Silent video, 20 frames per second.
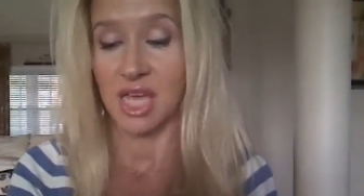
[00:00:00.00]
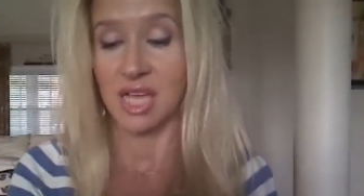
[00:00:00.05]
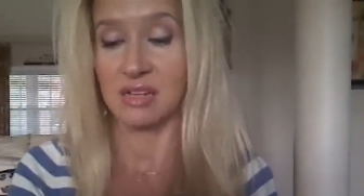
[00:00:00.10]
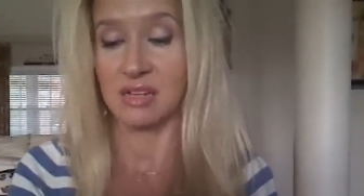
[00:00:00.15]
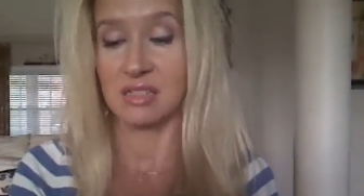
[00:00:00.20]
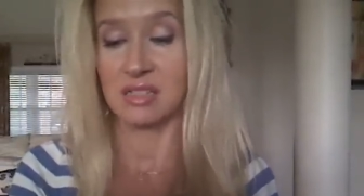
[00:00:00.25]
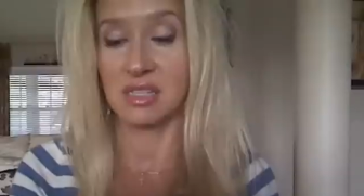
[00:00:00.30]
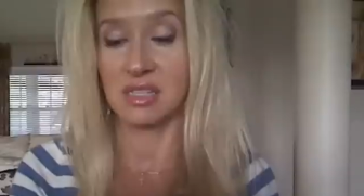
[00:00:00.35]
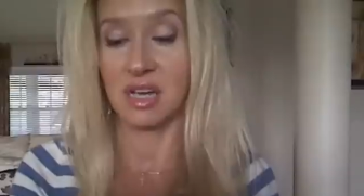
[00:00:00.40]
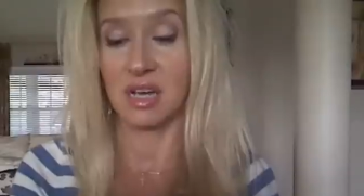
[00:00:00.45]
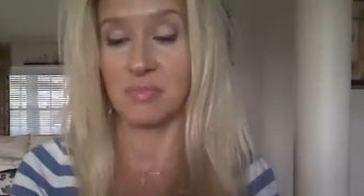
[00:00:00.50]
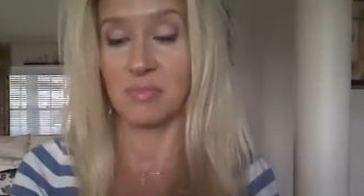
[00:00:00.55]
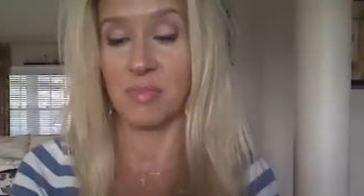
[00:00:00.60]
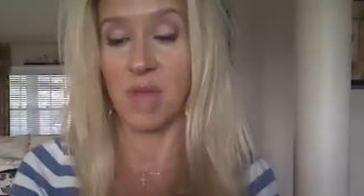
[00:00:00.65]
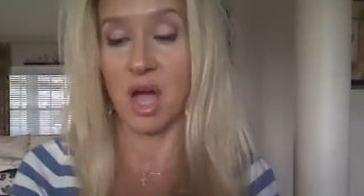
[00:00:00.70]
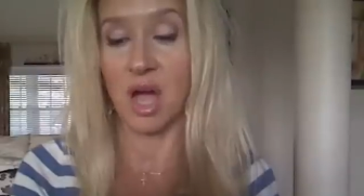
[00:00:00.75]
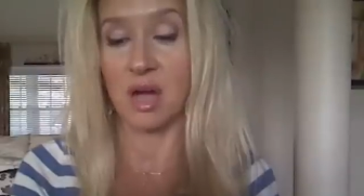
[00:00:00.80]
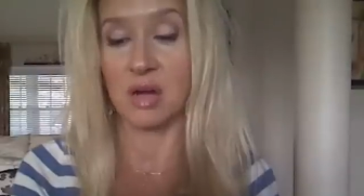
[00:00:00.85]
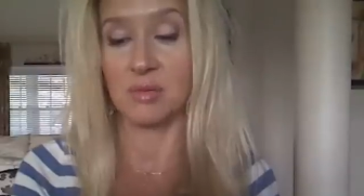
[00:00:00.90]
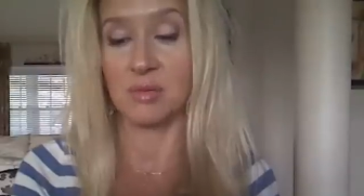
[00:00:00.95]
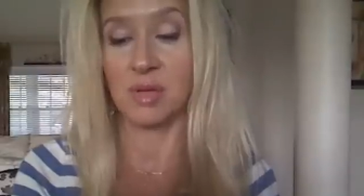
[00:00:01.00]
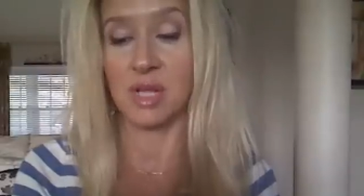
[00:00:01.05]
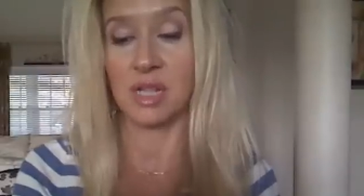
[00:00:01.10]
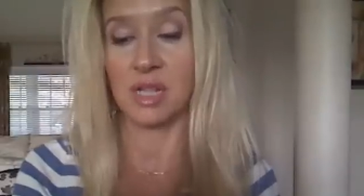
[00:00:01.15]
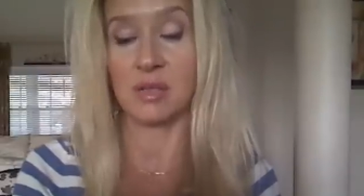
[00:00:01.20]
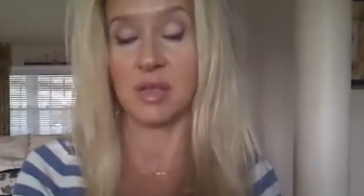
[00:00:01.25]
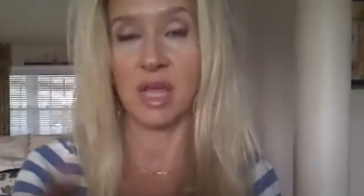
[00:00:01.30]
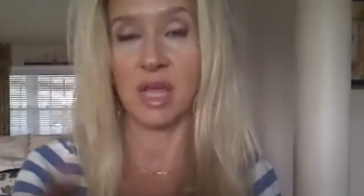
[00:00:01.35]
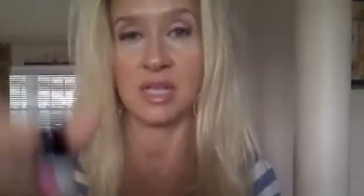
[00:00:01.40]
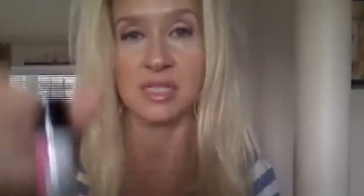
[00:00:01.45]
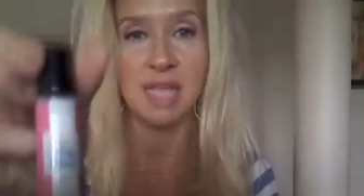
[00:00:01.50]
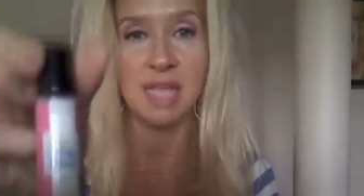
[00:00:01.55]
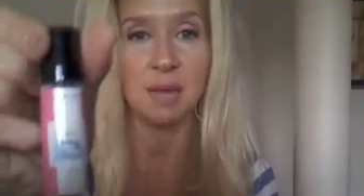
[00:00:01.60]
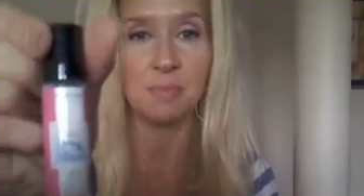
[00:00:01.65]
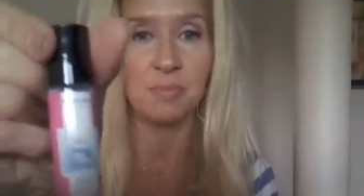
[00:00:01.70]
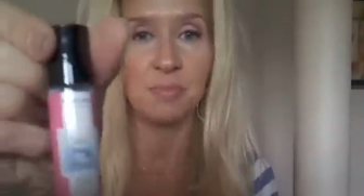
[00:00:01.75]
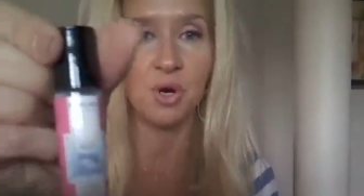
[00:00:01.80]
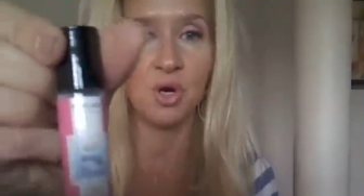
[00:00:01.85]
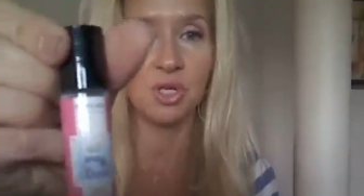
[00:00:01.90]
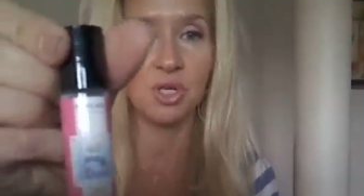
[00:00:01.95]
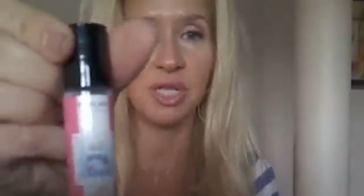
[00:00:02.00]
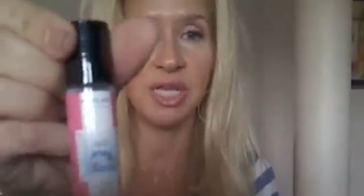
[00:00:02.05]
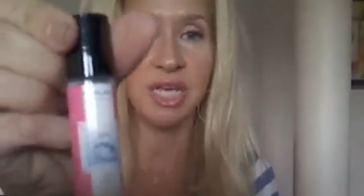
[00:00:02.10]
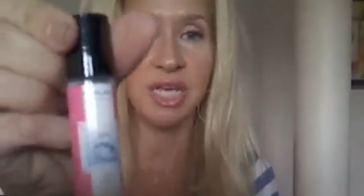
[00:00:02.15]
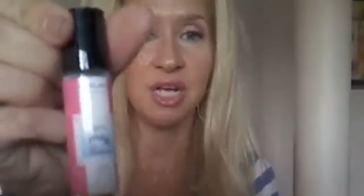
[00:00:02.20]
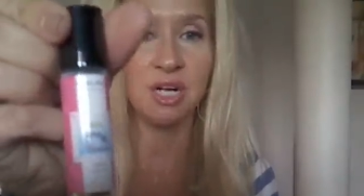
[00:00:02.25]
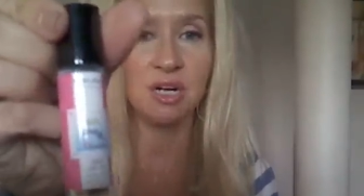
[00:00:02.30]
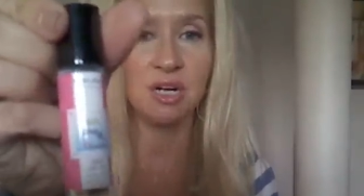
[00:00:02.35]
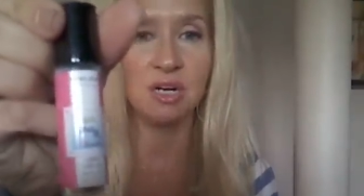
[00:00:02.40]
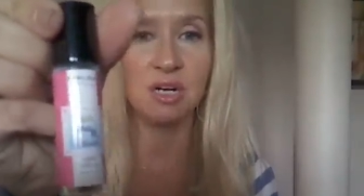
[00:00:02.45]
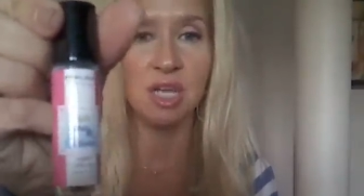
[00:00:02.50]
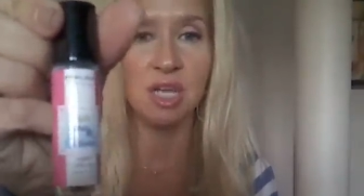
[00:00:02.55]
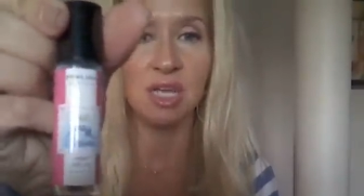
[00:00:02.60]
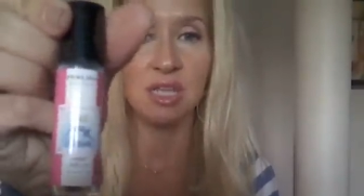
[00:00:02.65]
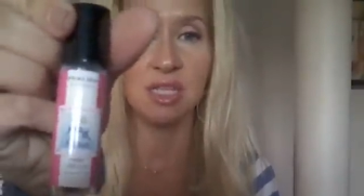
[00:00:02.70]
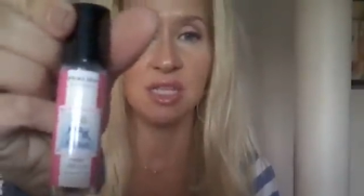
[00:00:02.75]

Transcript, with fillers: It's the um, is that Perlier.